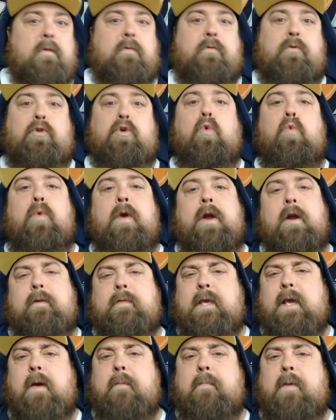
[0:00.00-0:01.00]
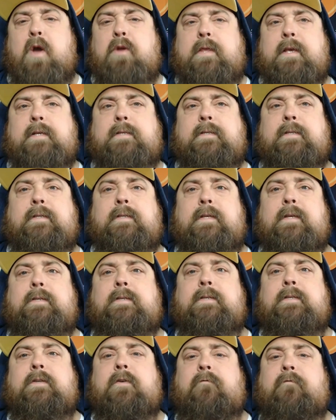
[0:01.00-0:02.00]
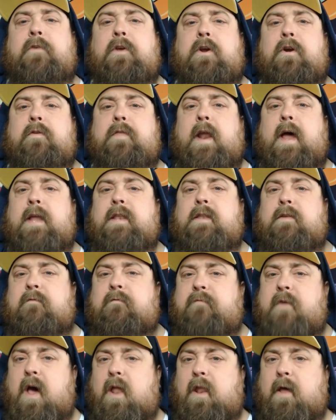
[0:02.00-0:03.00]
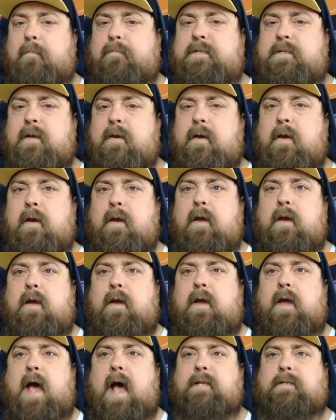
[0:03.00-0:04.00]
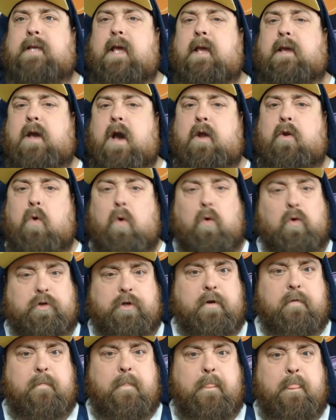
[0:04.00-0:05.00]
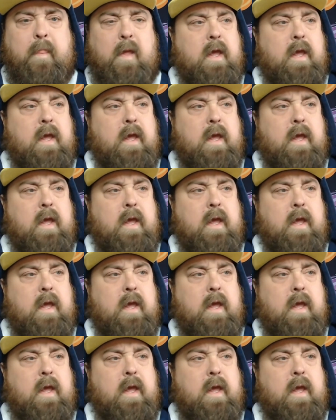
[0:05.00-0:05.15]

The weird thing about this is a fear that I developed as I got older.